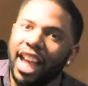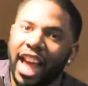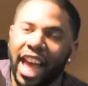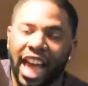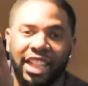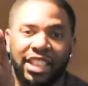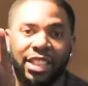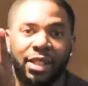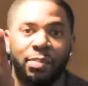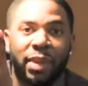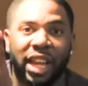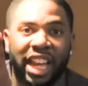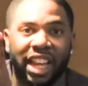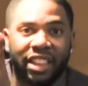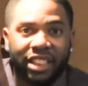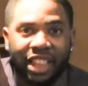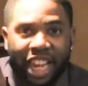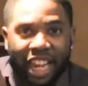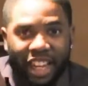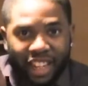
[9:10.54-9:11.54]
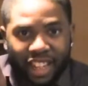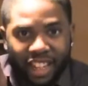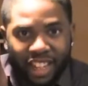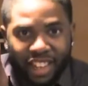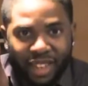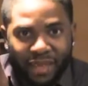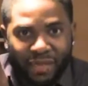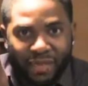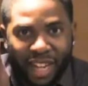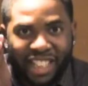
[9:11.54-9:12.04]
As a Man
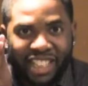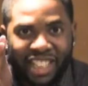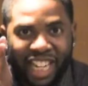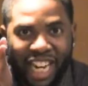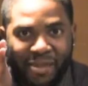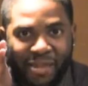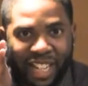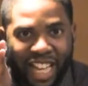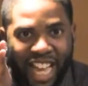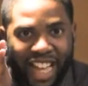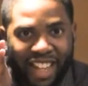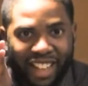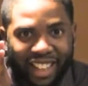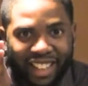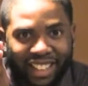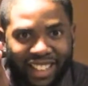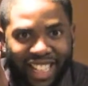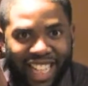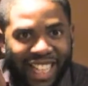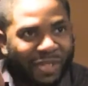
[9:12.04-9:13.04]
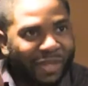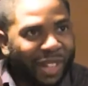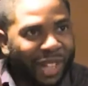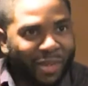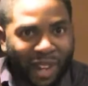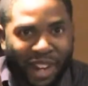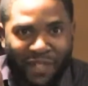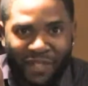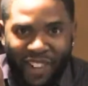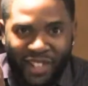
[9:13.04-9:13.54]
Thinketh by James Allen. That's one
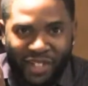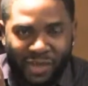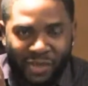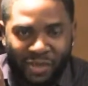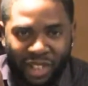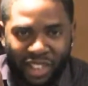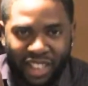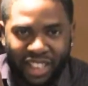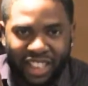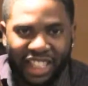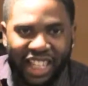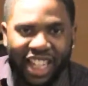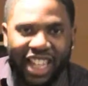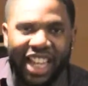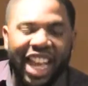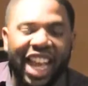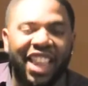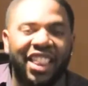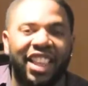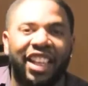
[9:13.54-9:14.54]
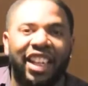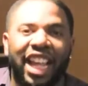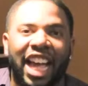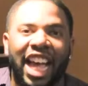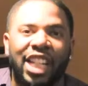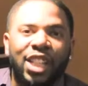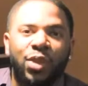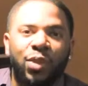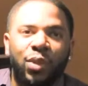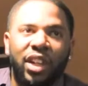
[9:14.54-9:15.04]
of my favorite books. And the
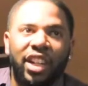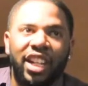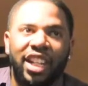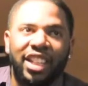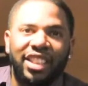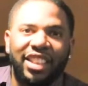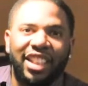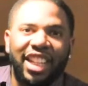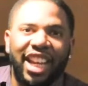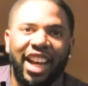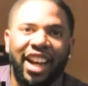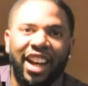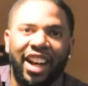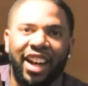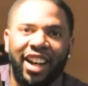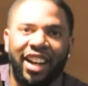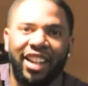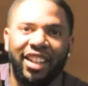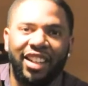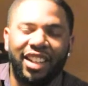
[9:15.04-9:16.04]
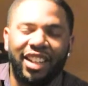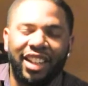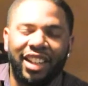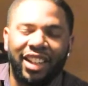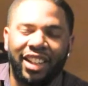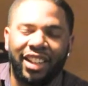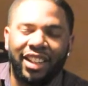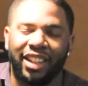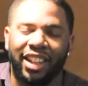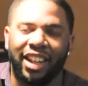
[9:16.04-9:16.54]
last one is
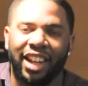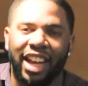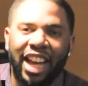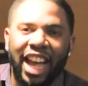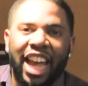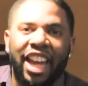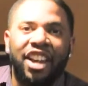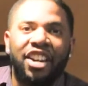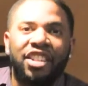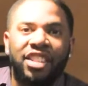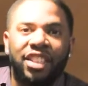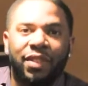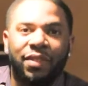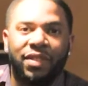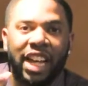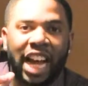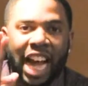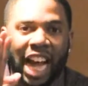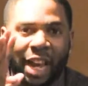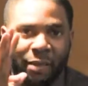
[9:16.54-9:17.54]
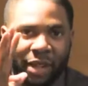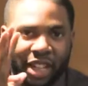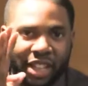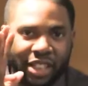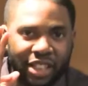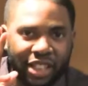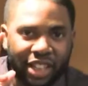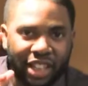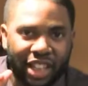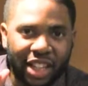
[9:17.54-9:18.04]
Acres of
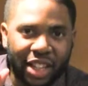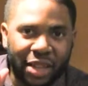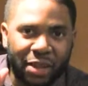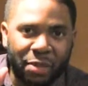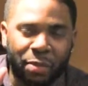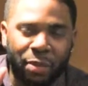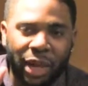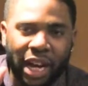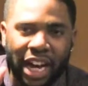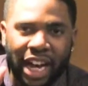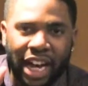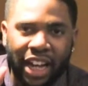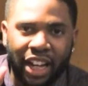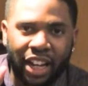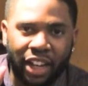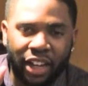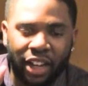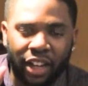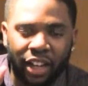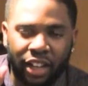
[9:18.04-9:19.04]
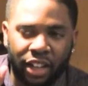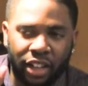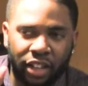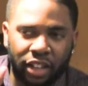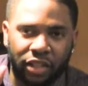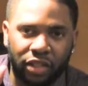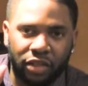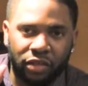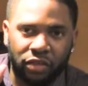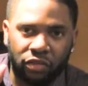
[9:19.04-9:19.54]
Diamonds by
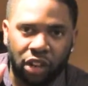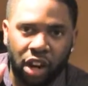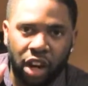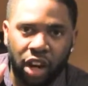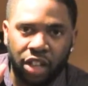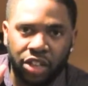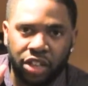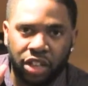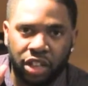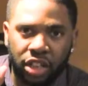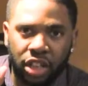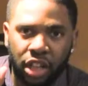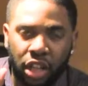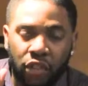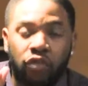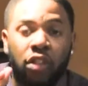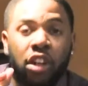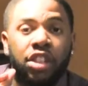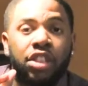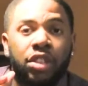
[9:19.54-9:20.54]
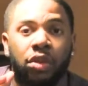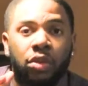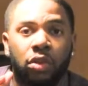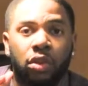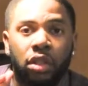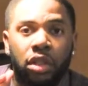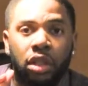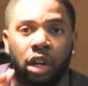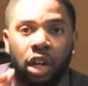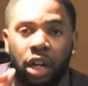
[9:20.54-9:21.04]
Russell